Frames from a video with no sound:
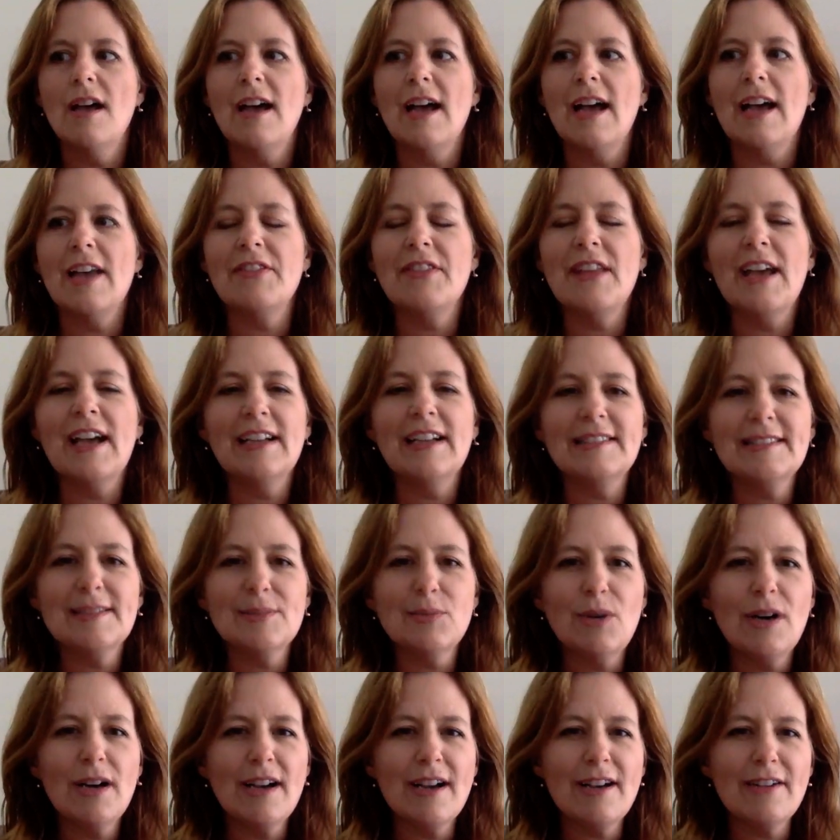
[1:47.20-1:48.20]
And that's
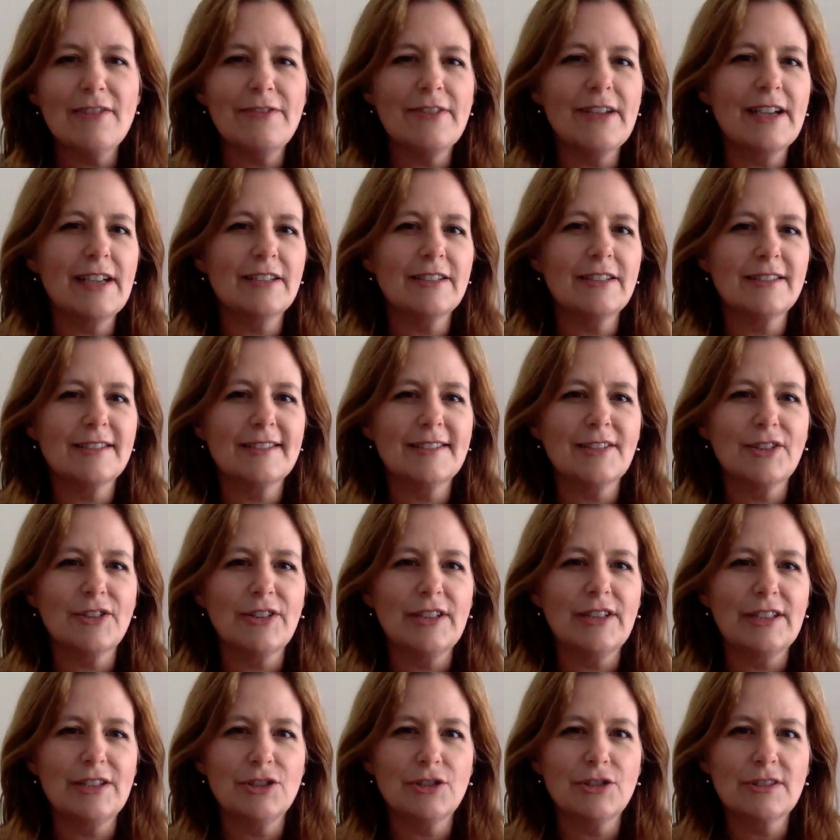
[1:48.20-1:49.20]
why I found it so
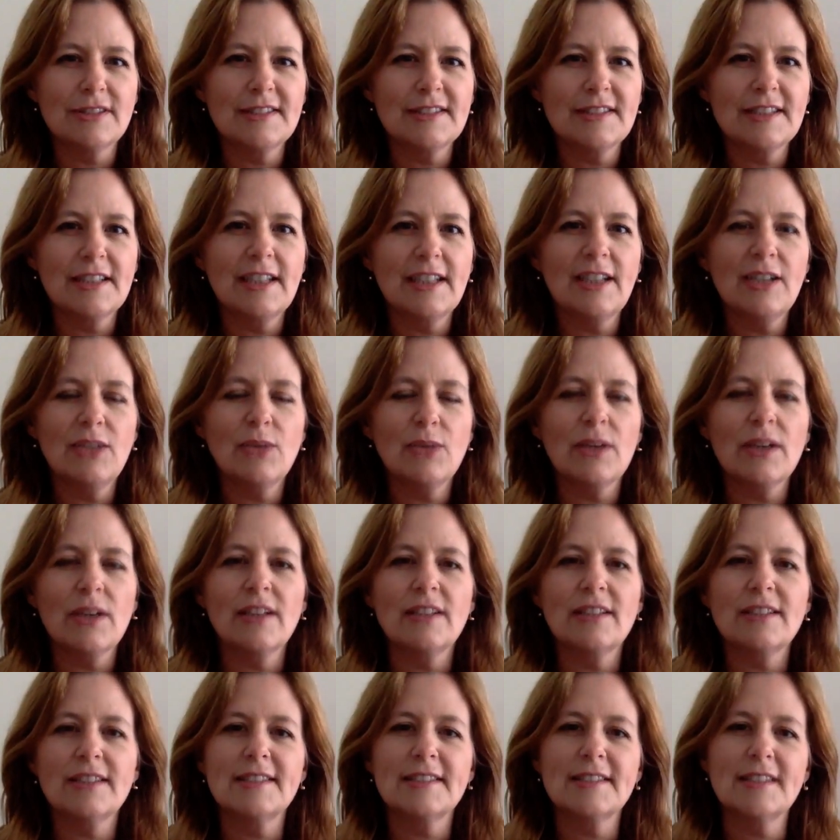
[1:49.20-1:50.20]
interesting when I
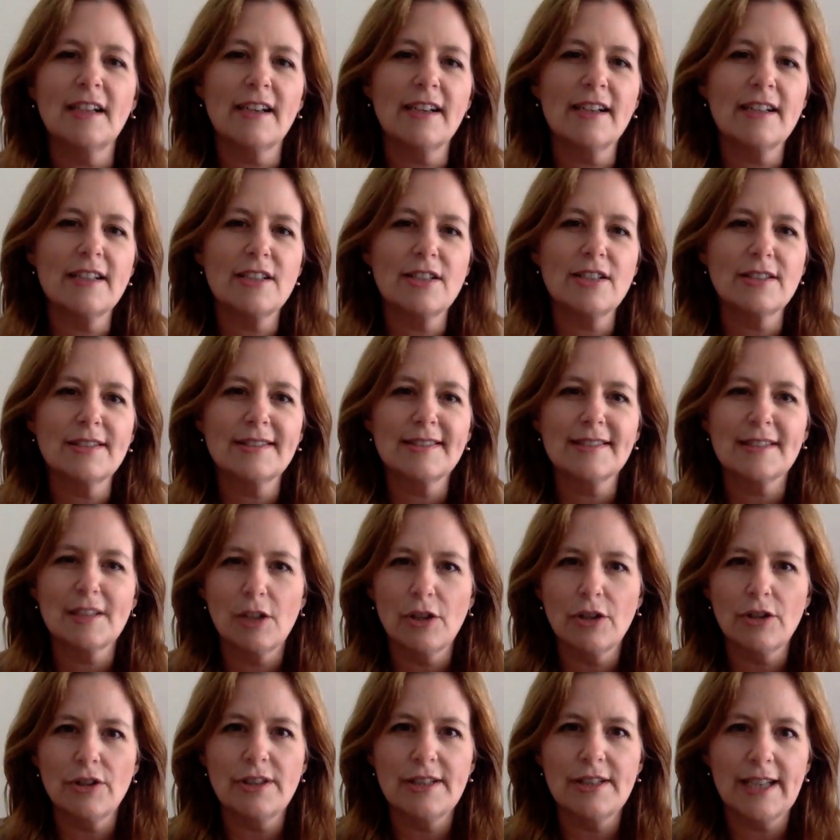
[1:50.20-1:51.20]
decided to
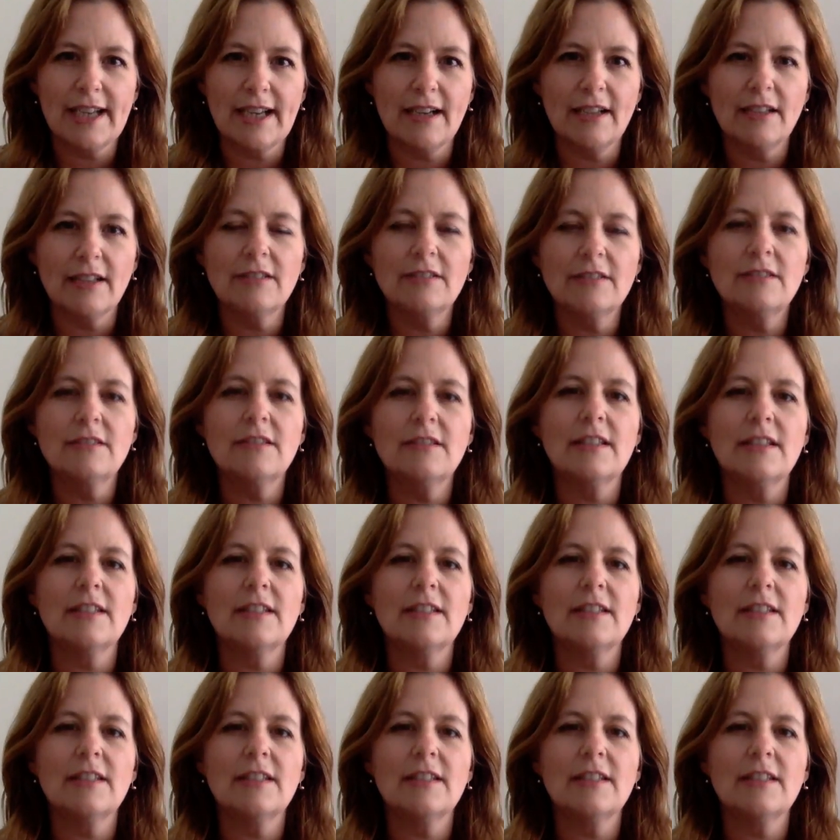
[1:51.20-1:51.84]
slow down